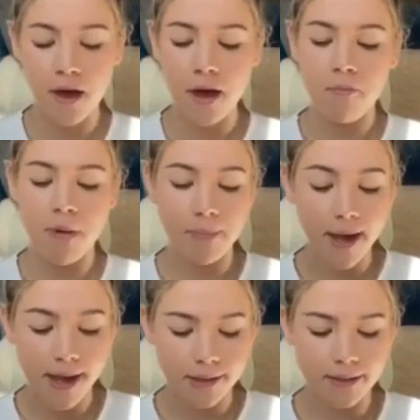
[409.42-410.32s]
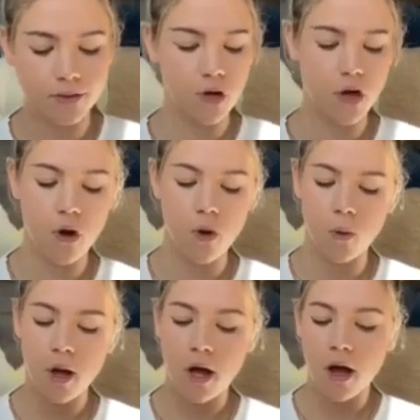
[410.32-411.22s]
my bike.
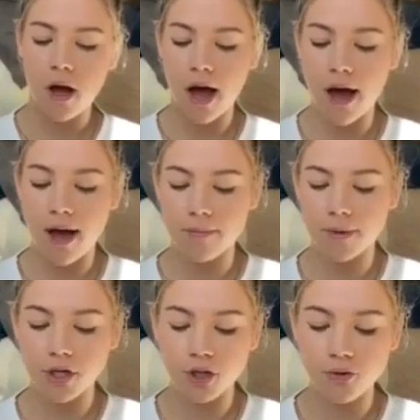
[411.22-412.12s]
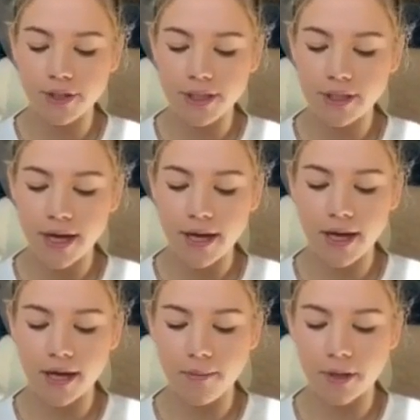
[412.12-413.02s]
So I'm gonna use it
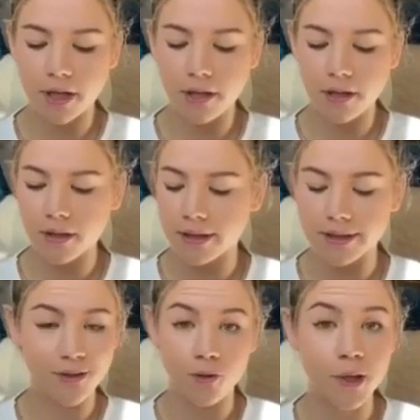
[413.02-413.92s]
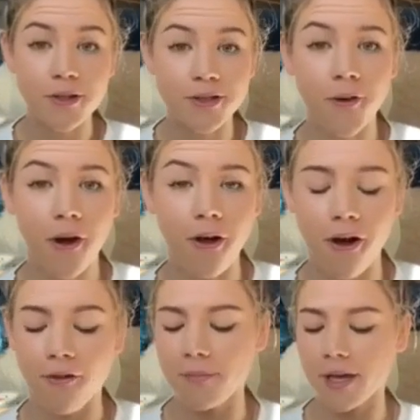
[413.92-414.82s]
and I'm gonna until the wheels fall
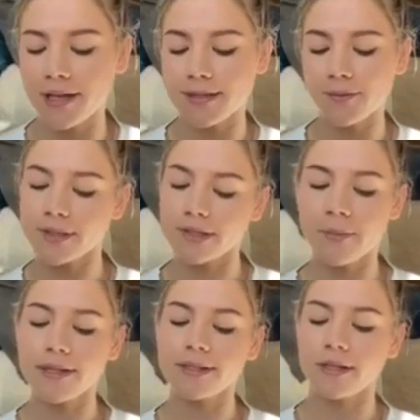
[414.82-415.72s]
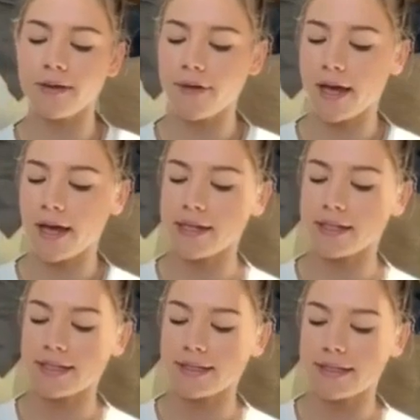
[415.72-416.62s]
off because it was expensive and
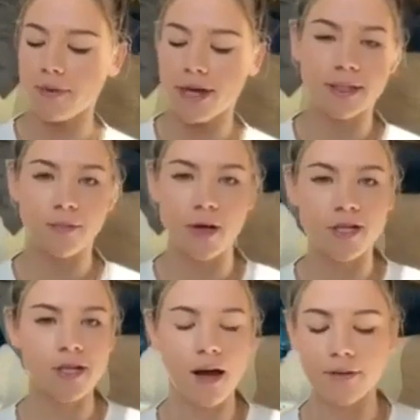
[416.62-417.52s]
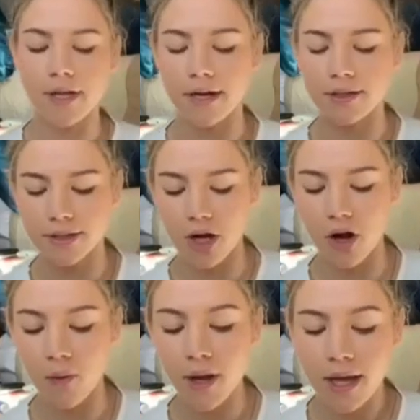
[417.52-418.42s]
it's the best blush out there.
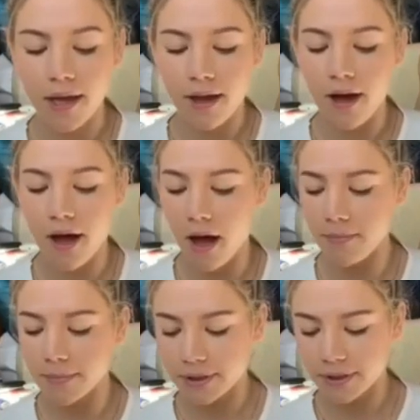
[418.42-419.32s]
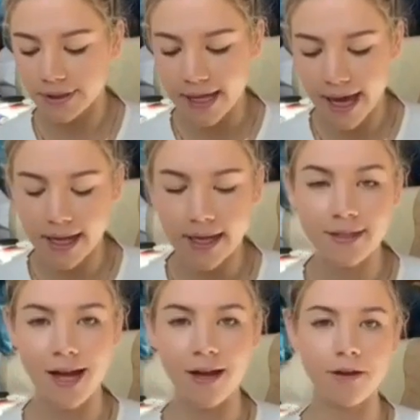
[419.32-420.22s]
So 10 out of
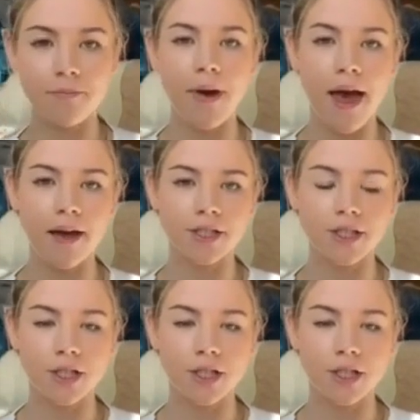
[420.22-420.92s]
10 packaging